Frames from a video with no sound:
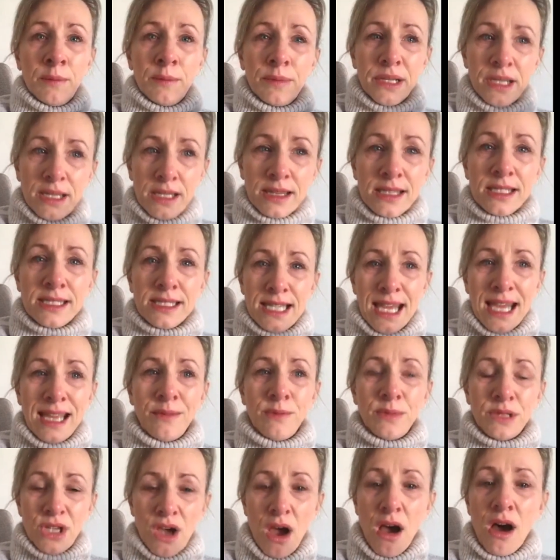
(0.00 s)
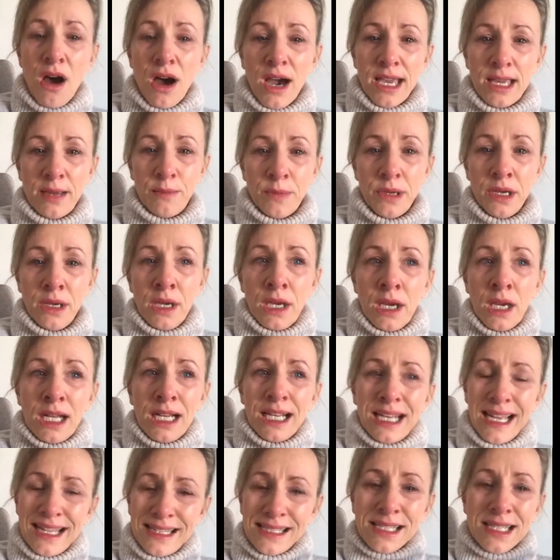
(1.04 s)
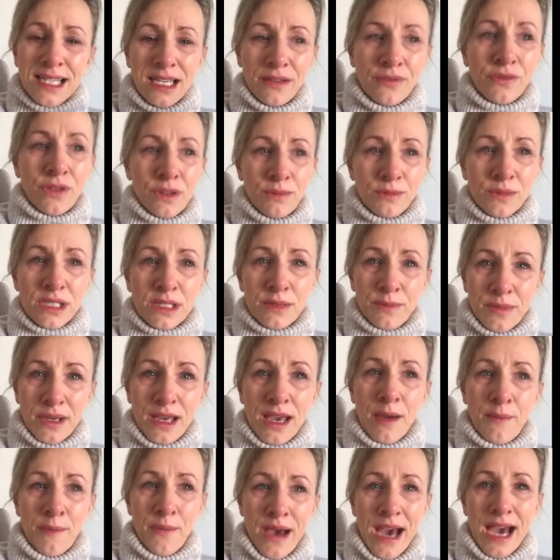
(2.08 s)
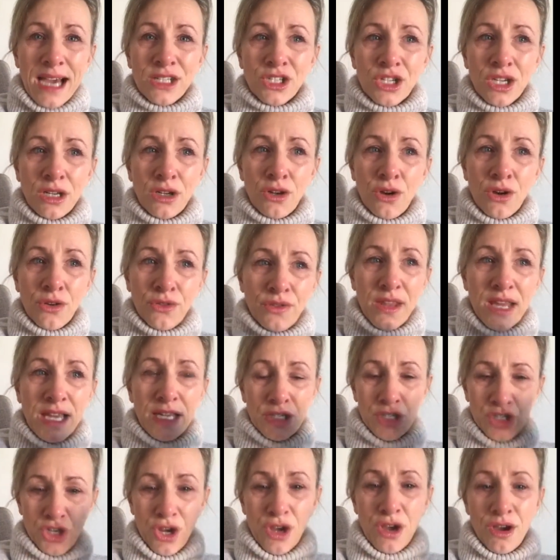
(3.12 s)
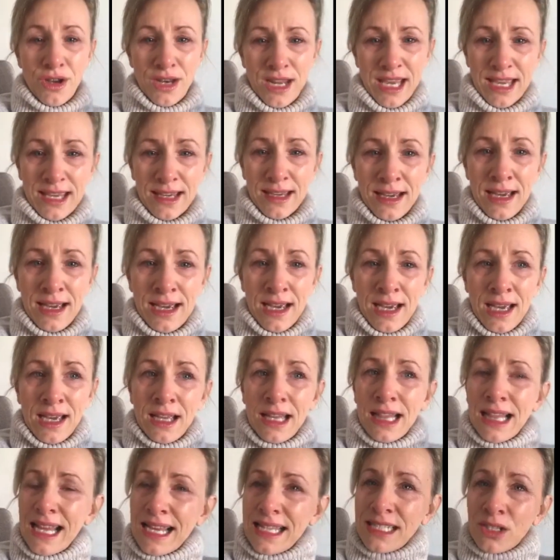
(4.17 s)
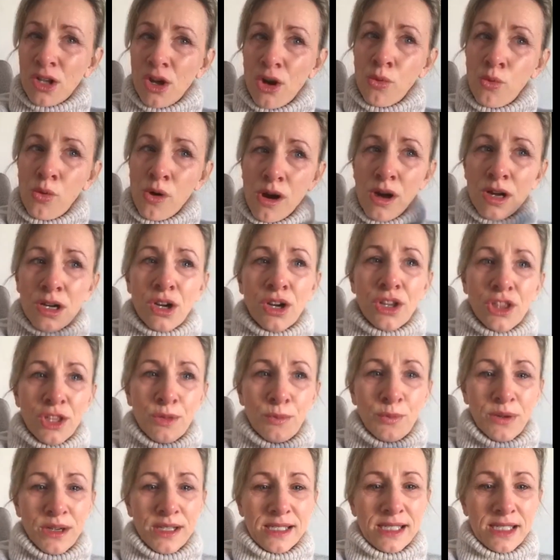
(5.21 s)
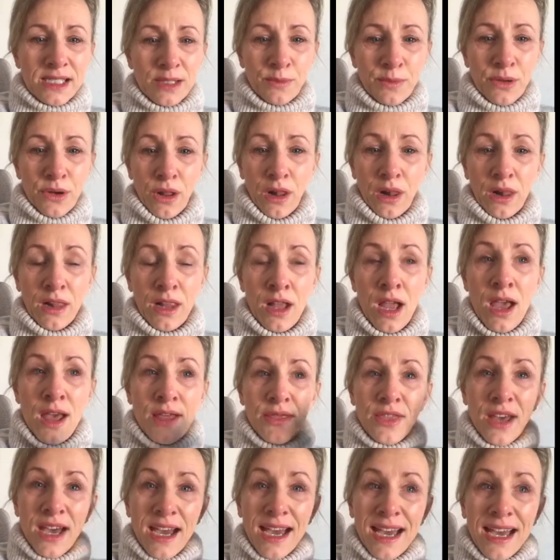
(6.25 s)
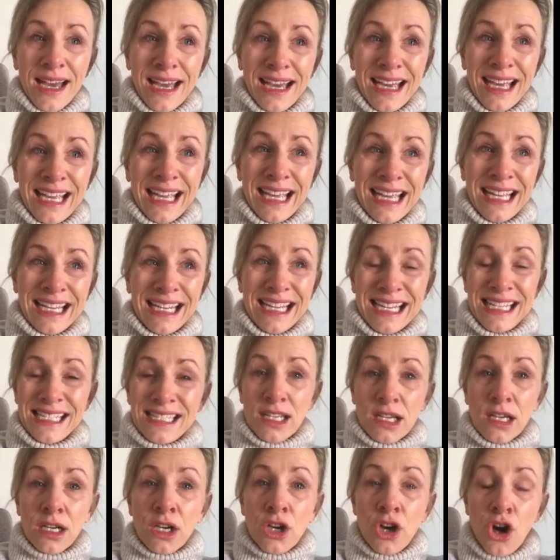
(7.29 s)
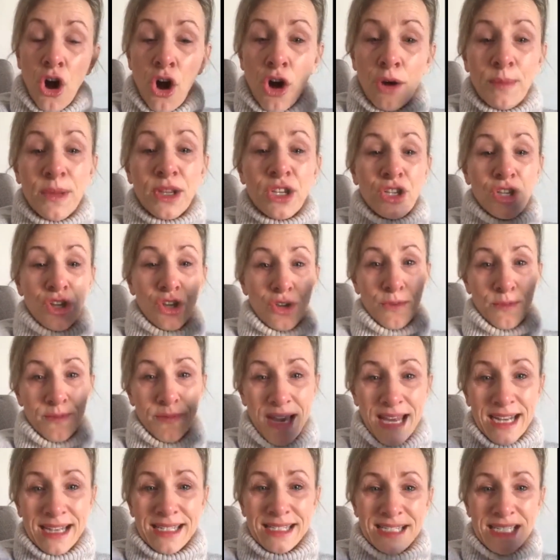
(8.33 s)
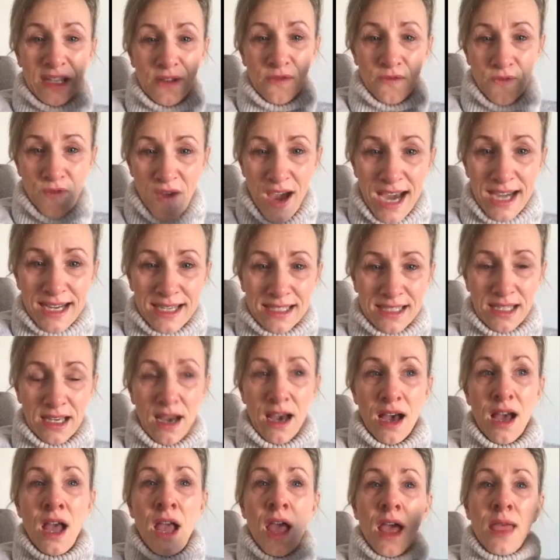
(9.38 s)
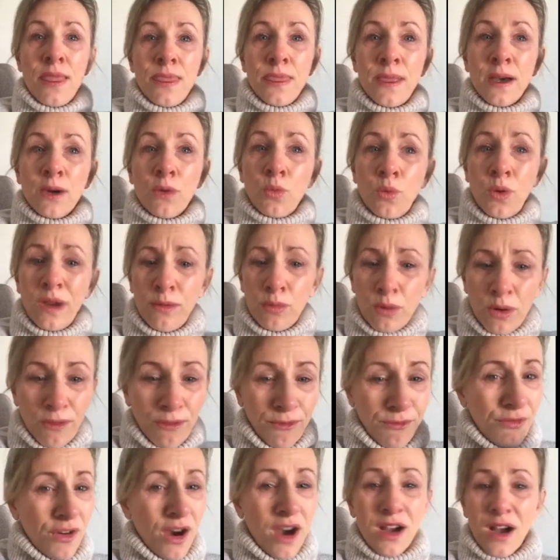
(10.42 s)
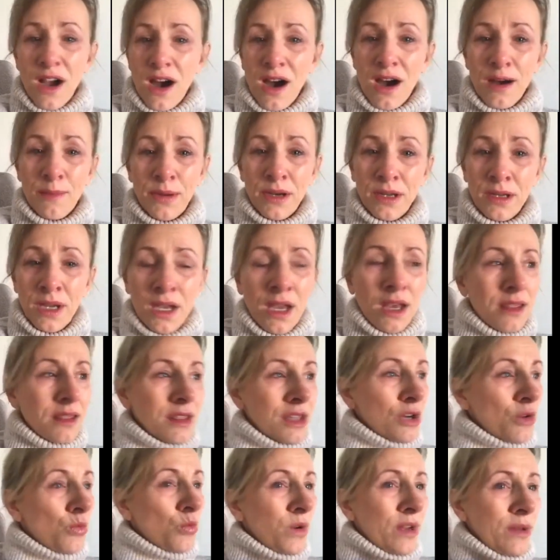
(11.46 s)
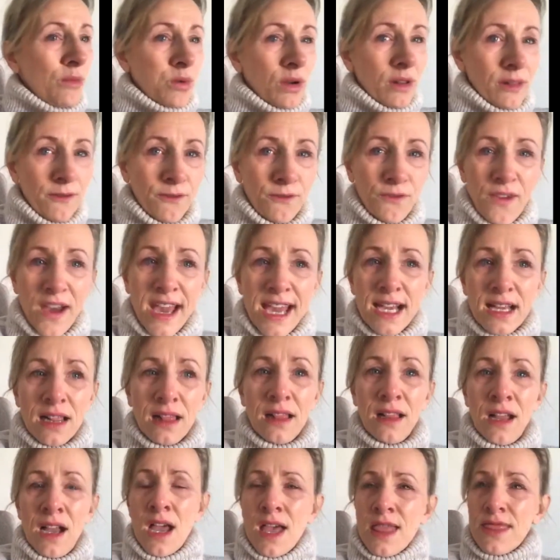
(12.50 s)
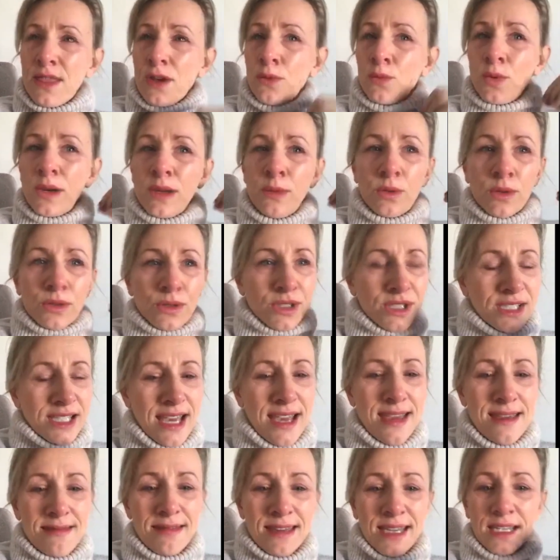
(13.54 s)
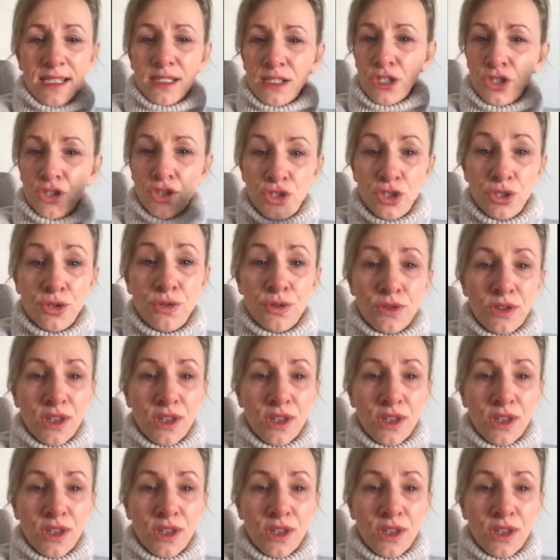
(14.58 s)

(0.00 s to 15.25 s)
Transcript: But at the same time, let's give them some compassion on their journey. Let's work on the principle that it is a common humanity factor that we will fuck up, that we will fail, that we will say things and do